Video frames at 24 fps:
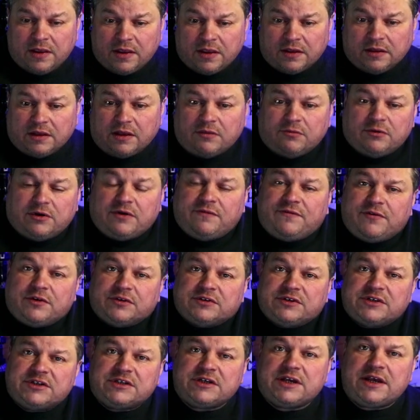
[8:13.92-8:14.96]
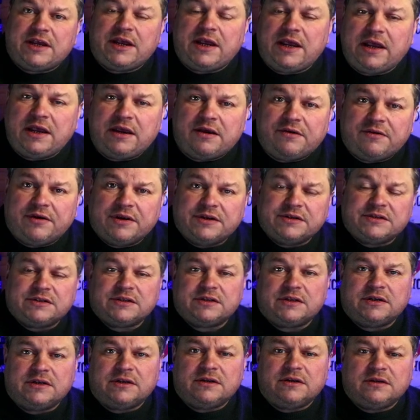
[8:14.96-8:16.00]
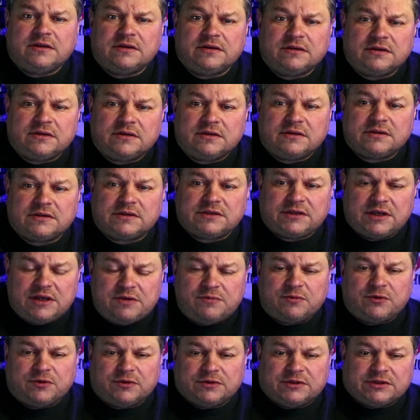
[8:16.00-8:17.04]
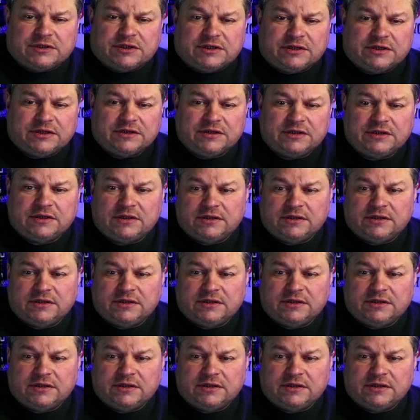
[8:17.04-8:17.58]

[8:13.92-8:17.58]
Now what I've got to say here is that seawater,